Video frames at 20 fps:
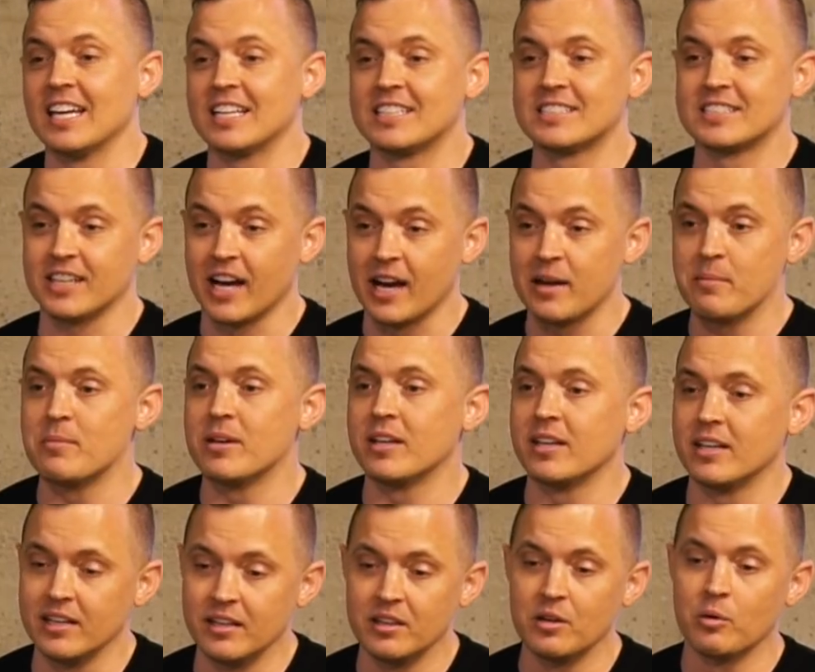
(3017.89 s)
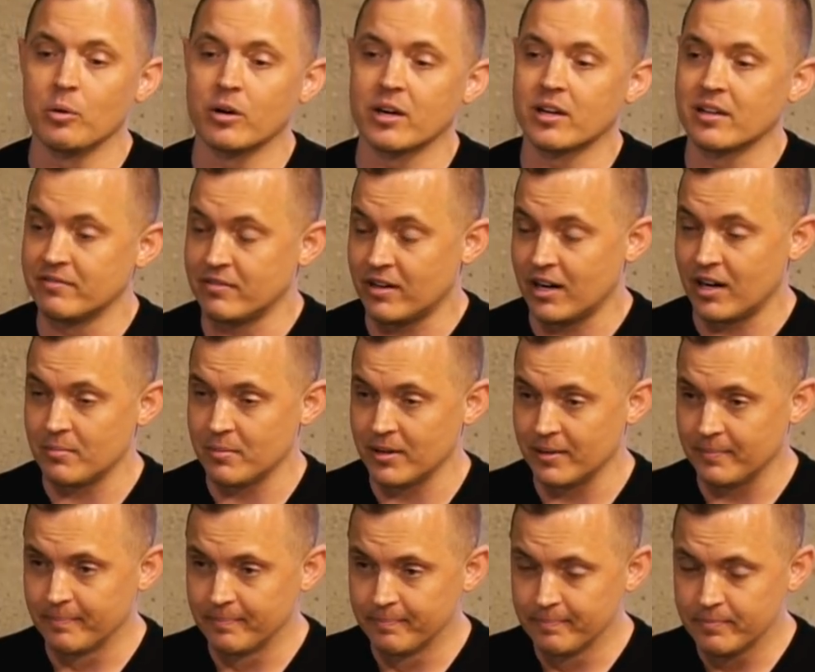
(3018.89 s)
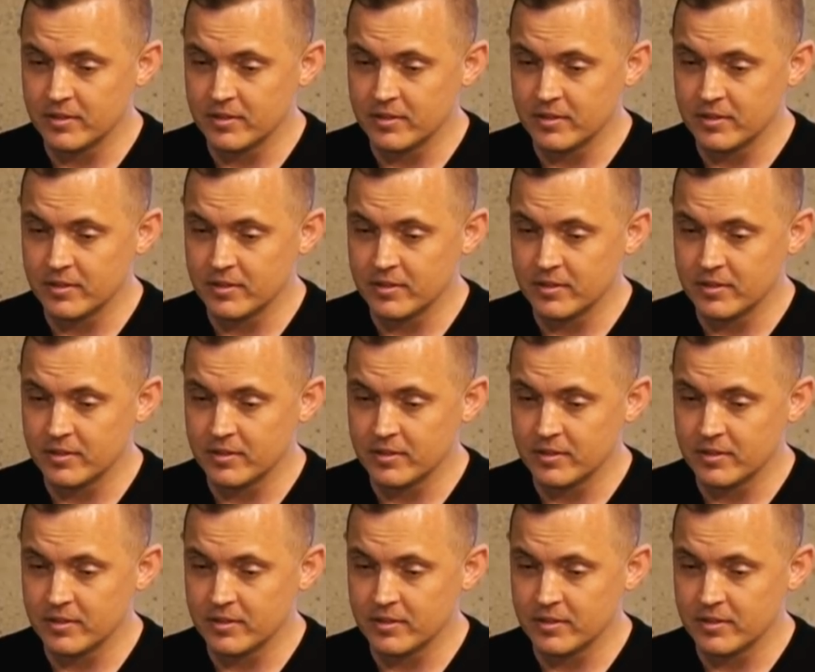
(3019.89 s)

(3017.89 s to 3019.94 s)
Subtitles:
excitement in the work environment.